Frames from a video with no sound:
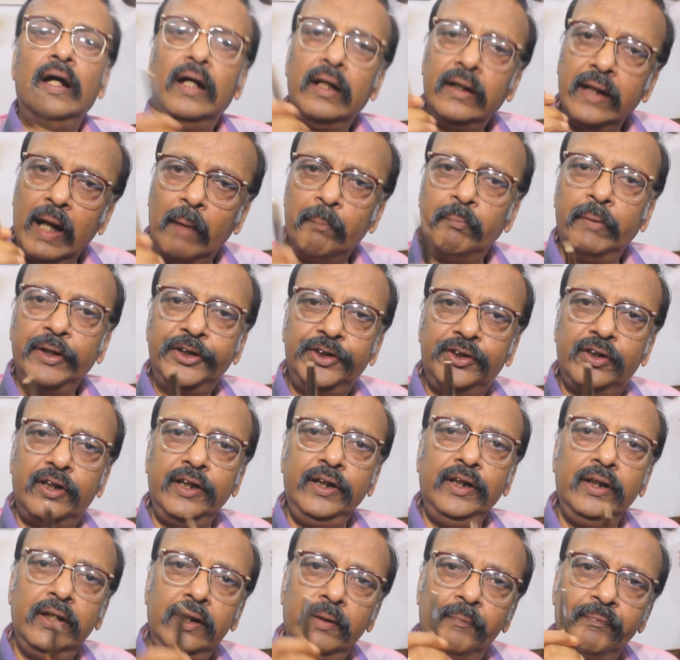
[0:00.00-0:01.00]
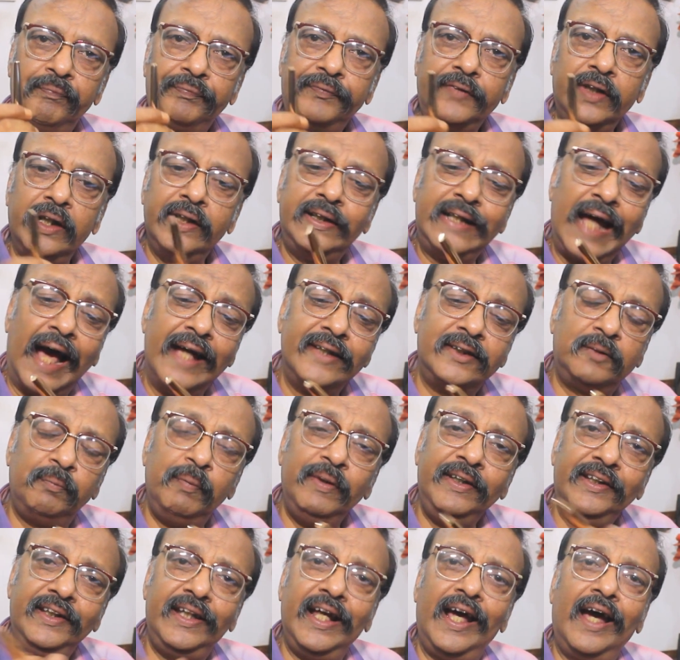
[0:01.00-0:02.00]
Number three, it has
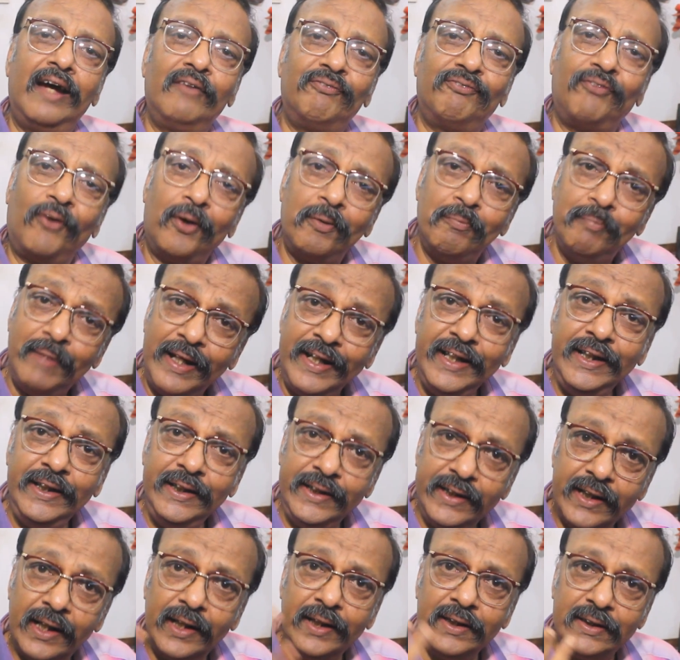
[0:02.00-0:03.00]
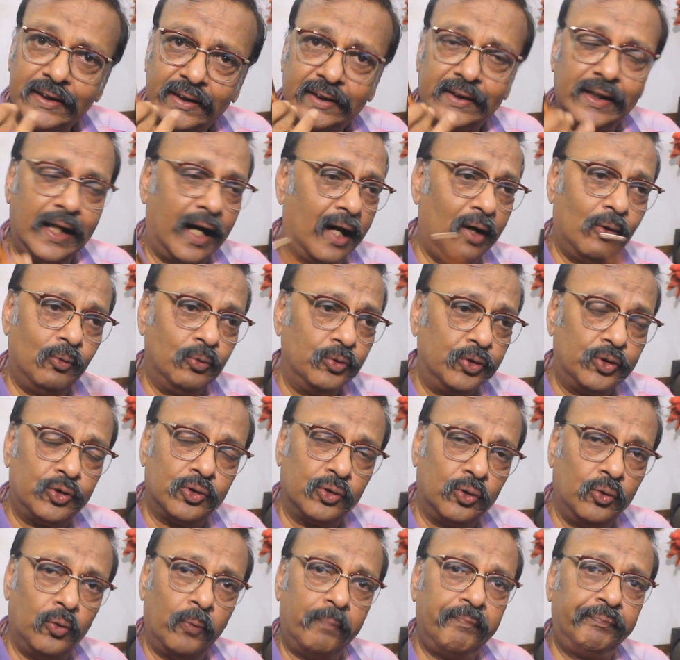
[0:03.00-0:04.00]
been there for many years now,
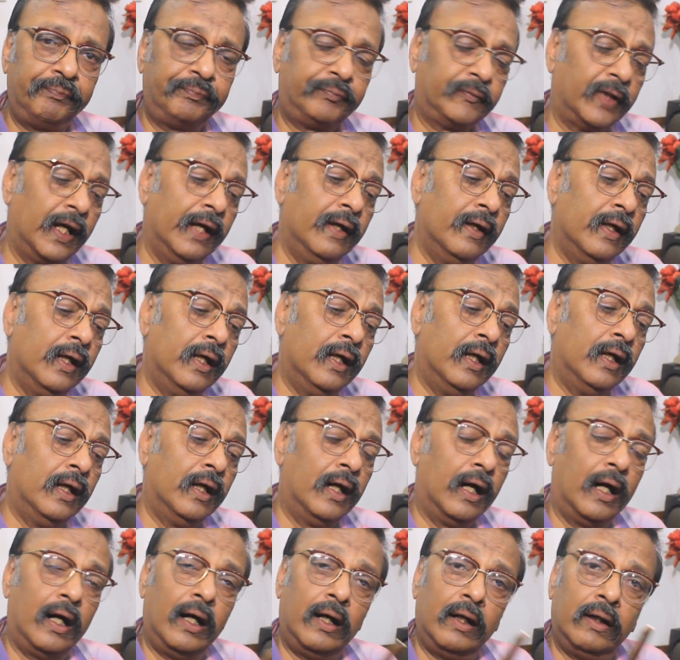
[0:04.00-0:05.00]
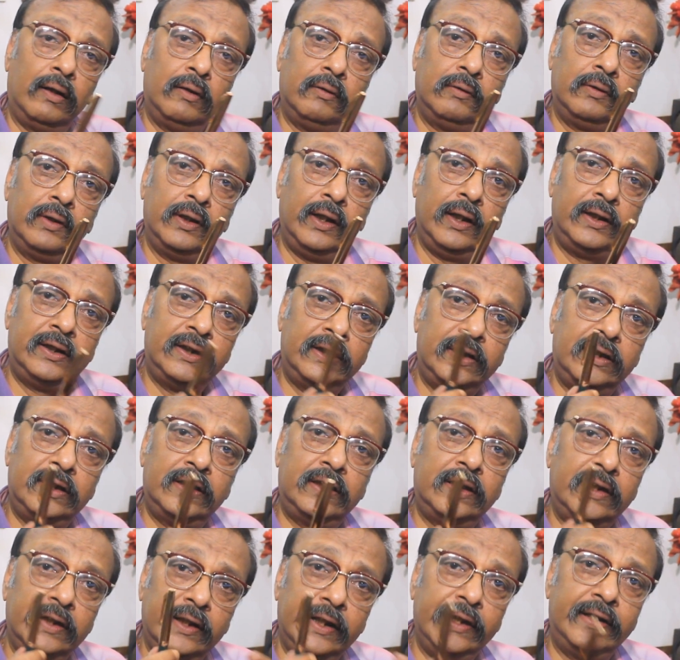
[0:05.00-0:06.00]
so
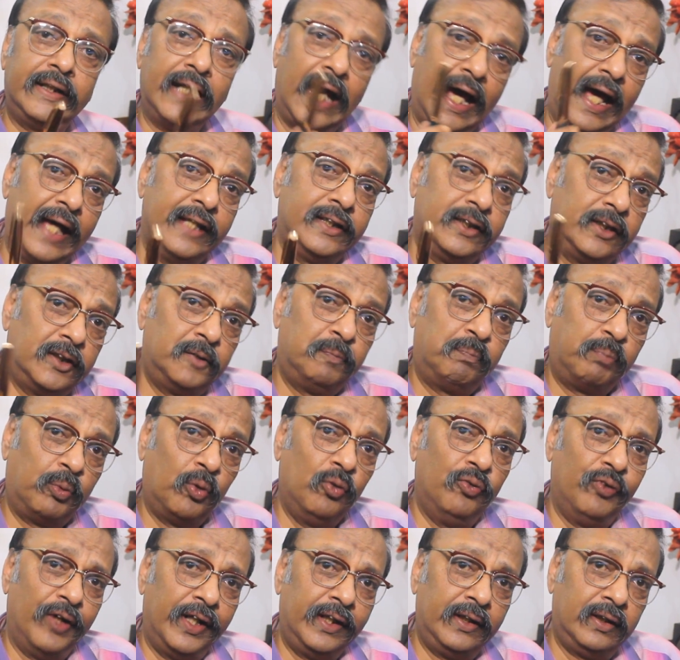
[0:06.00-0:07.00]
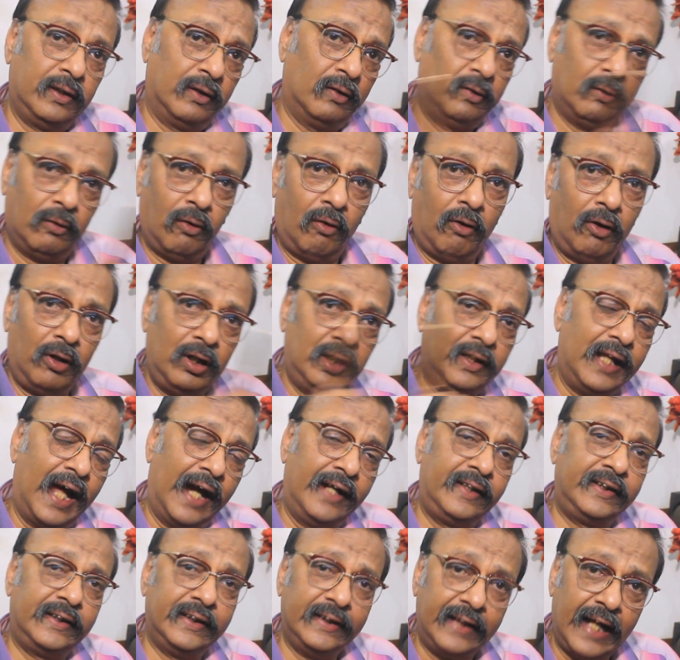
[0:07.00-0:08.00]
it has proven all
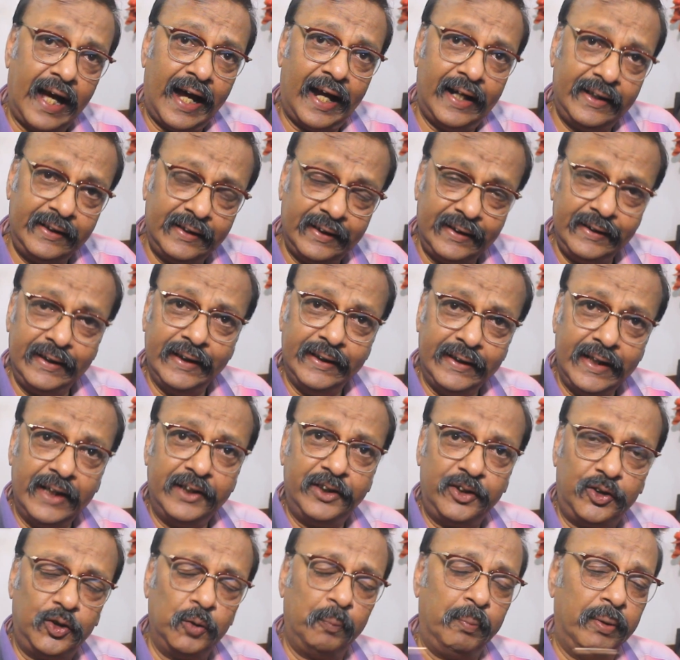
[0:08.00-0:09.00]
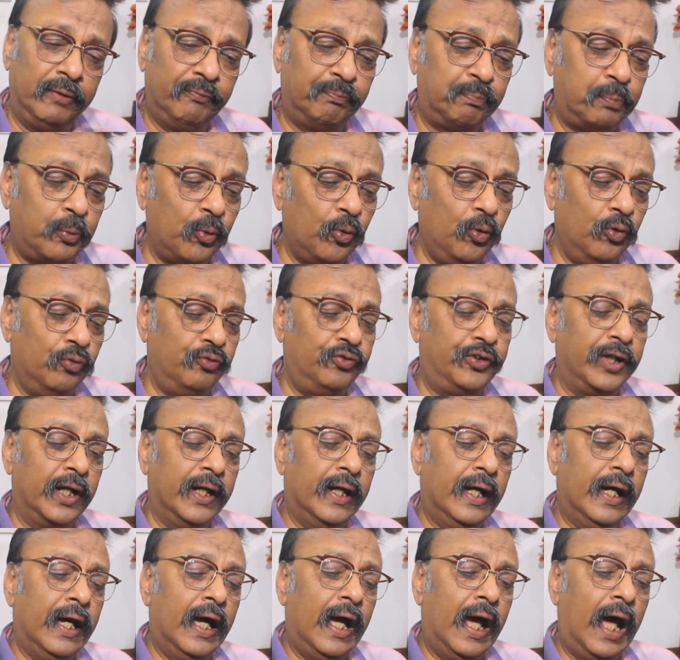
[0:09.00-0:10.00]
that had needed to be proved,
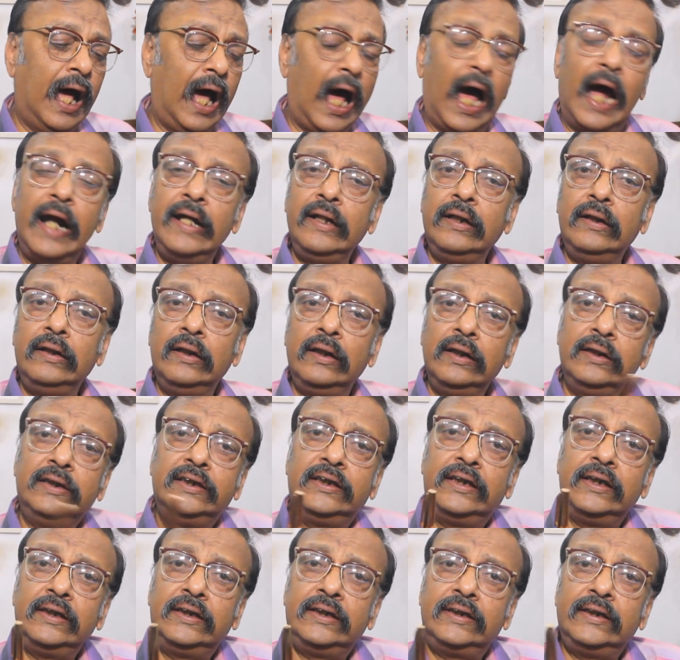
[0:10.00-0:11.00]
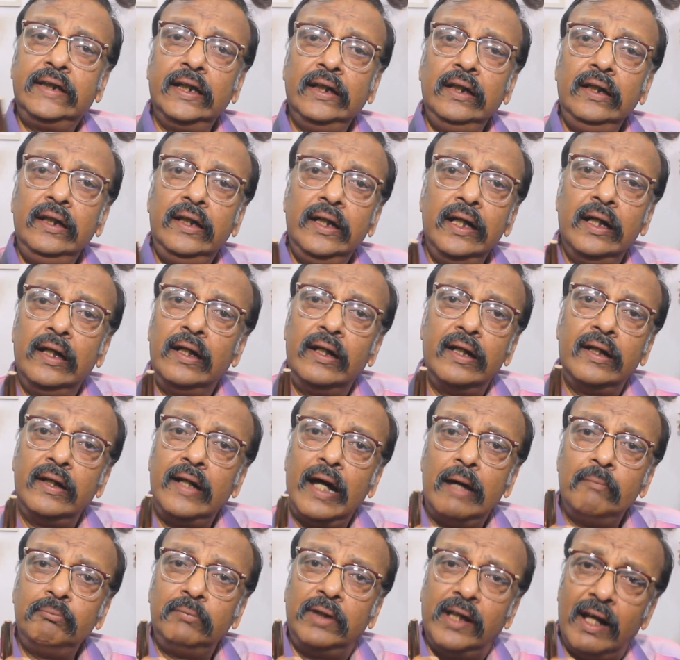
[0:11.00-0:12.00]
and it's still here, and
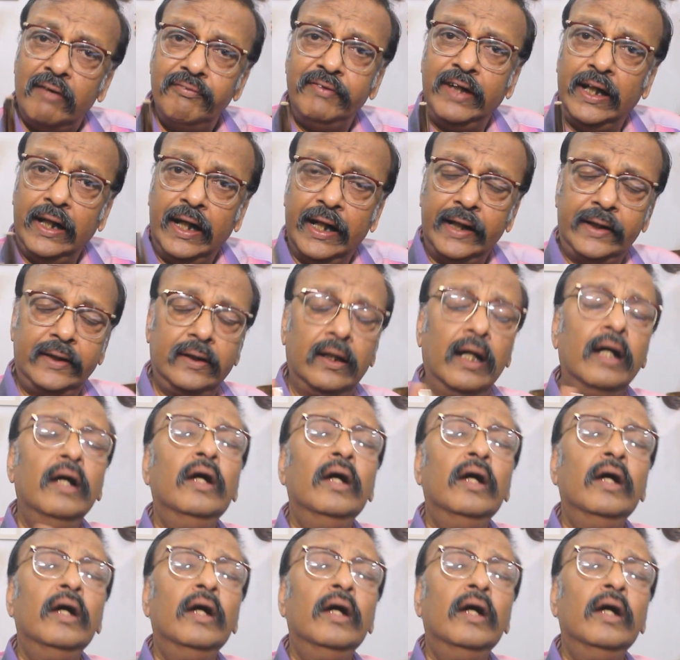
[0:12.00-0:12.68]
I'm loving it.